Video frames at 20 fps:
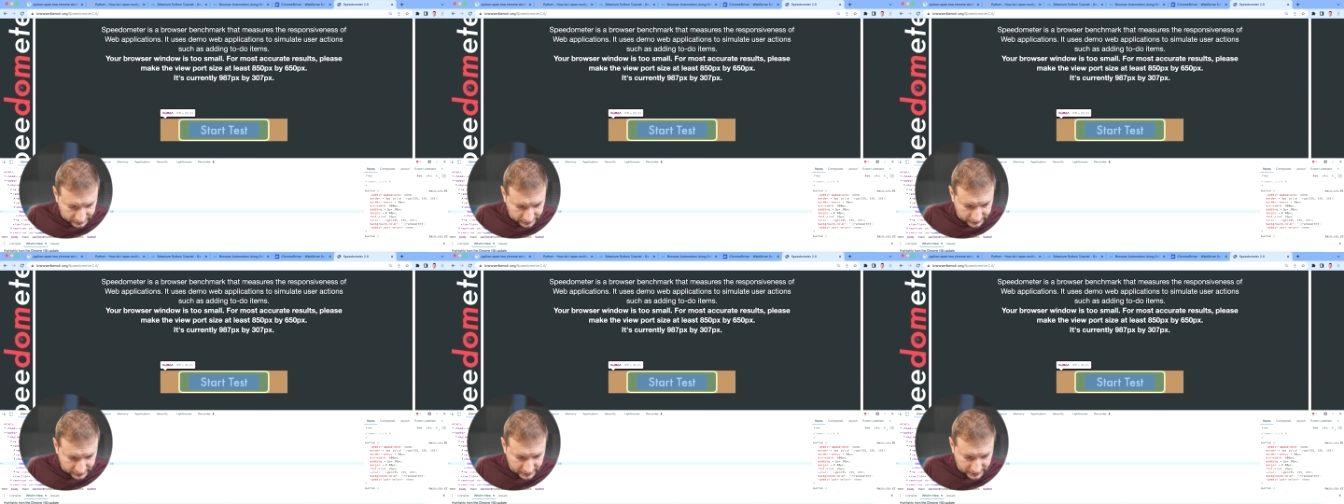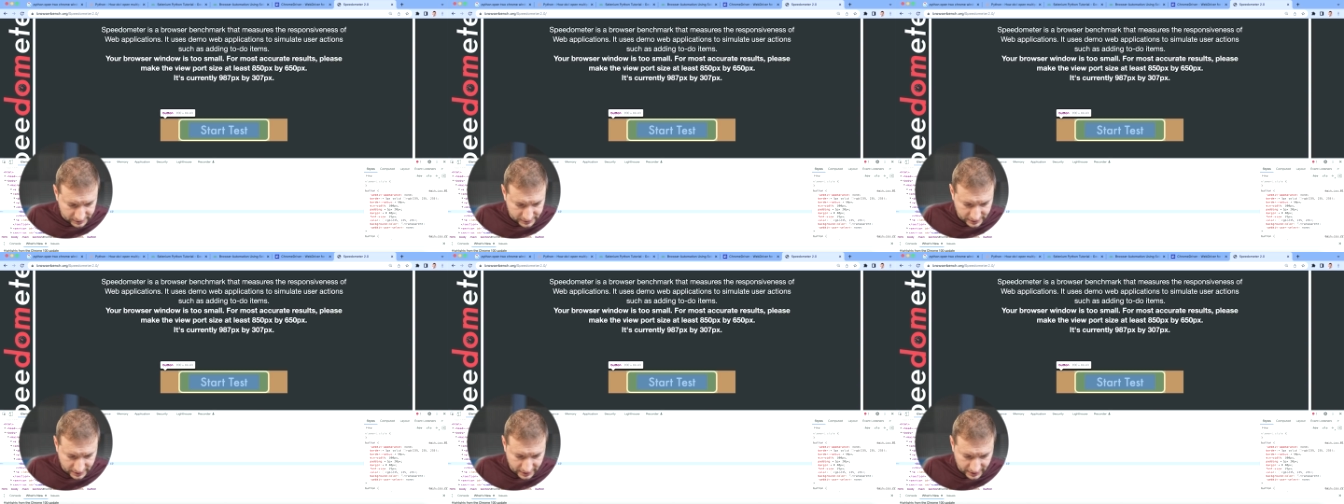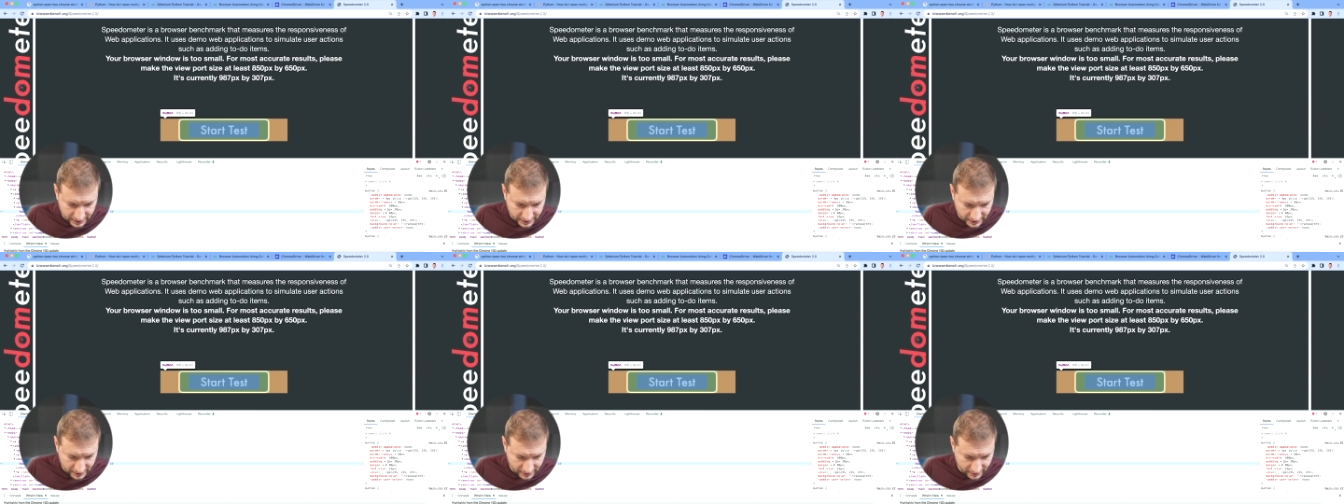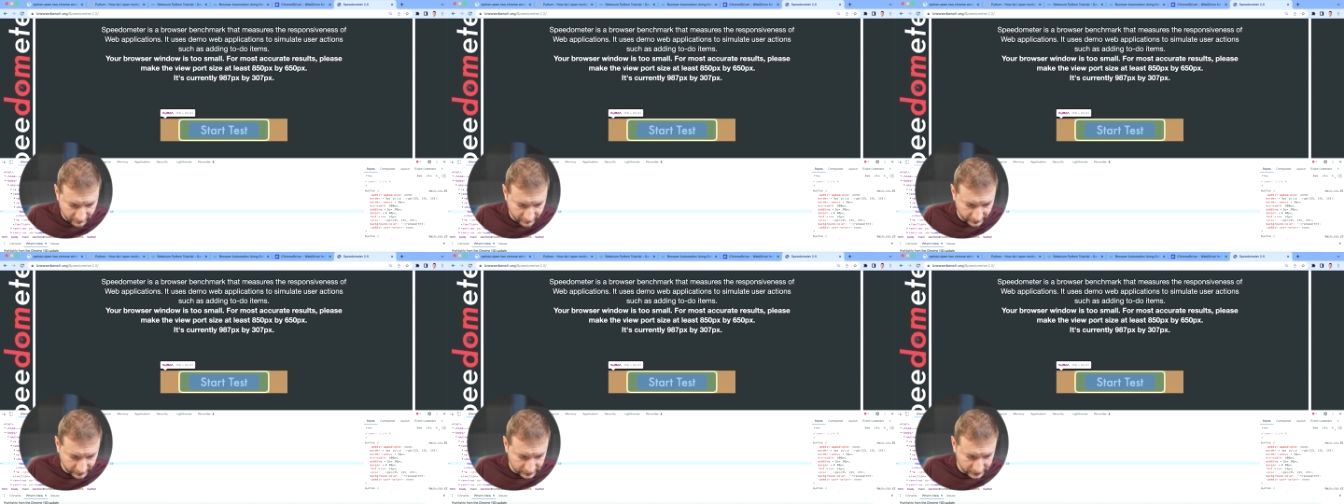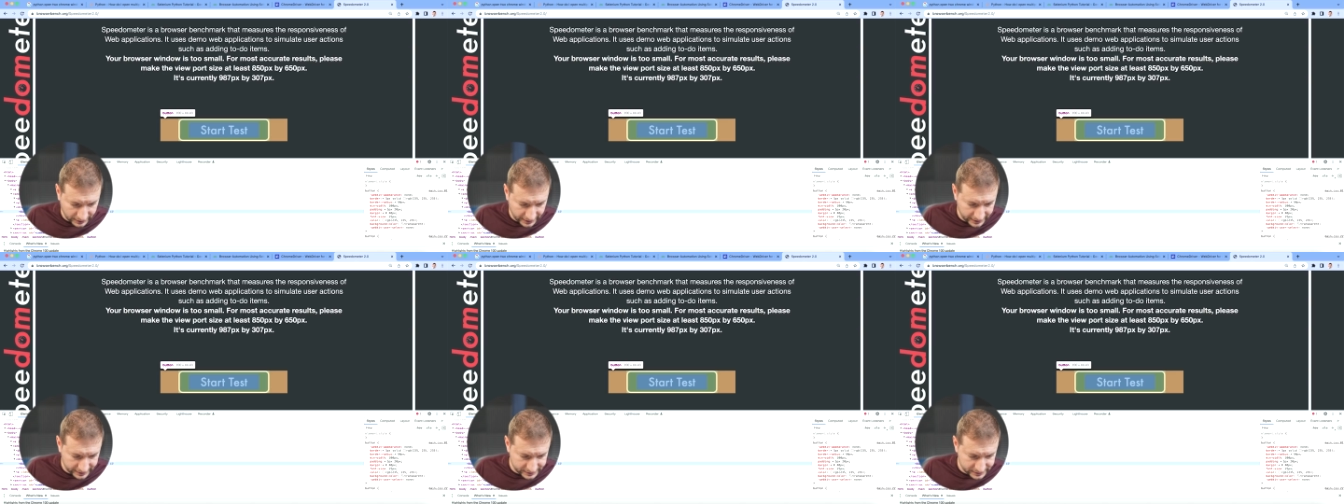It doesn't have a
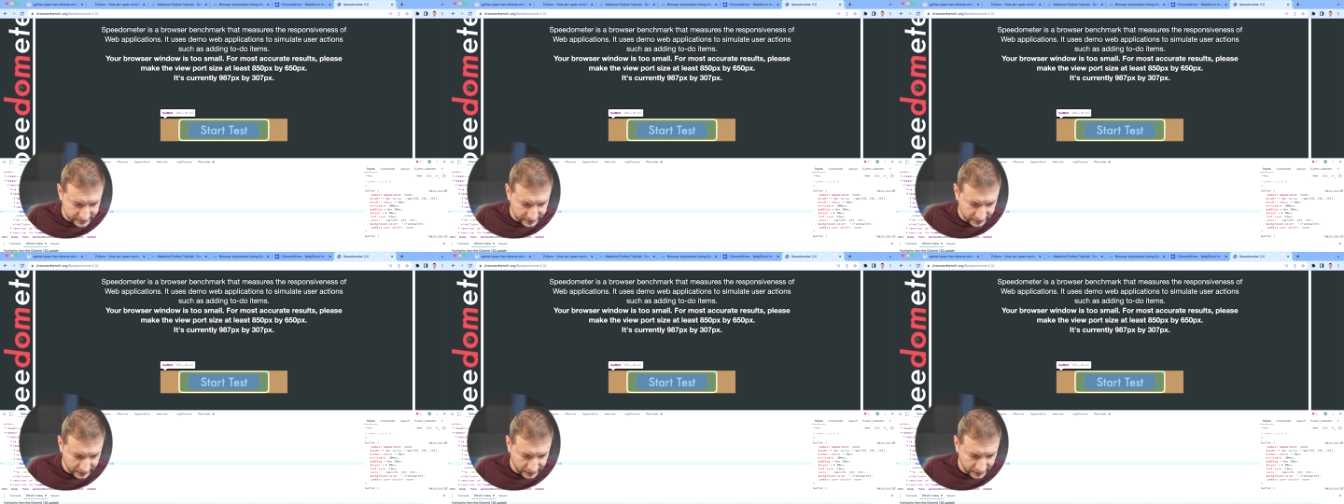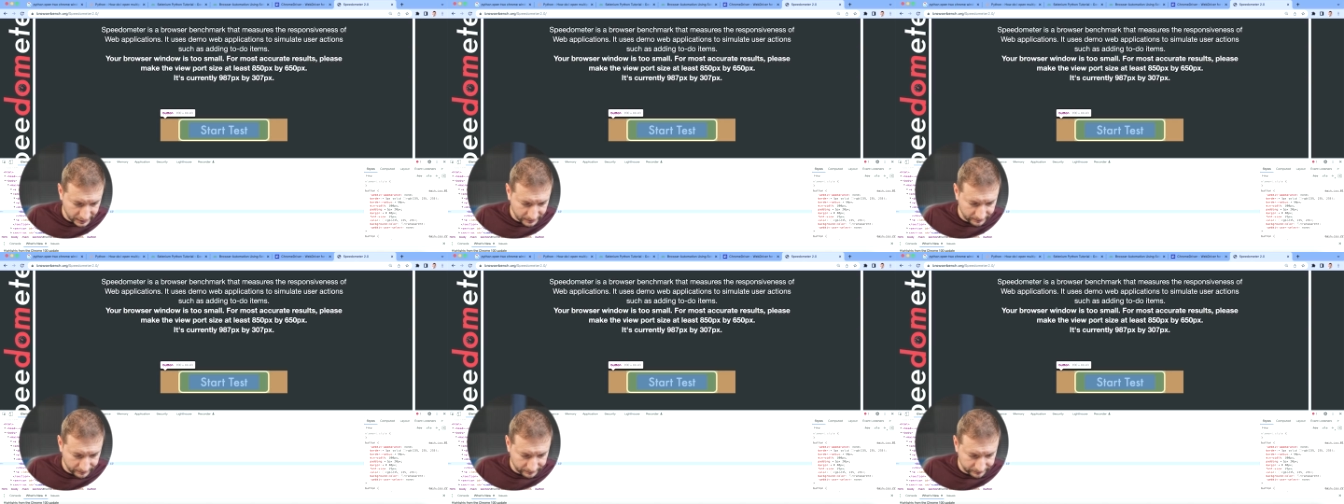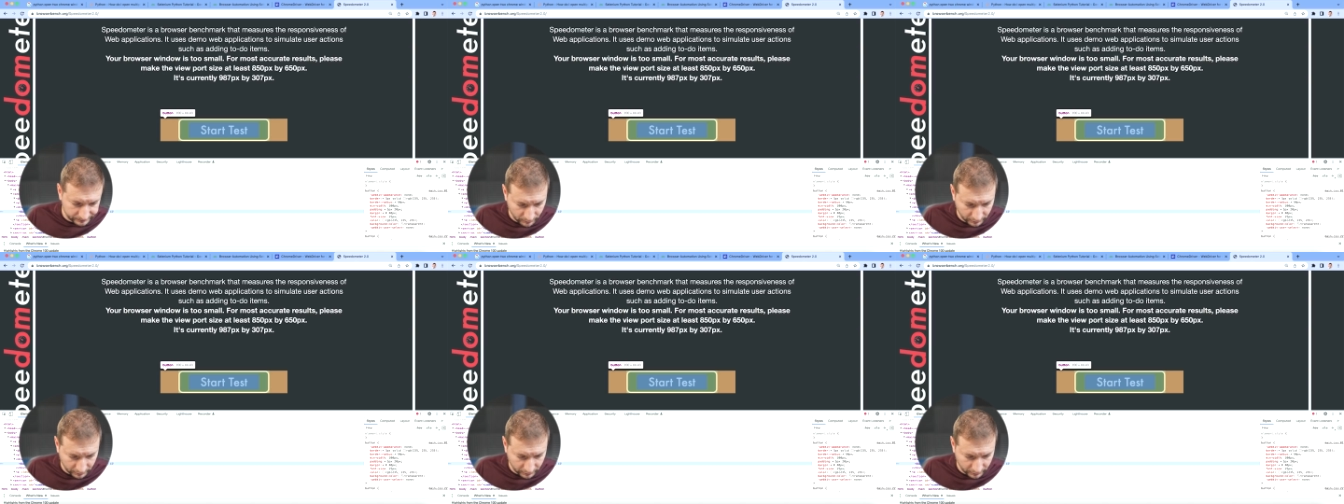class name,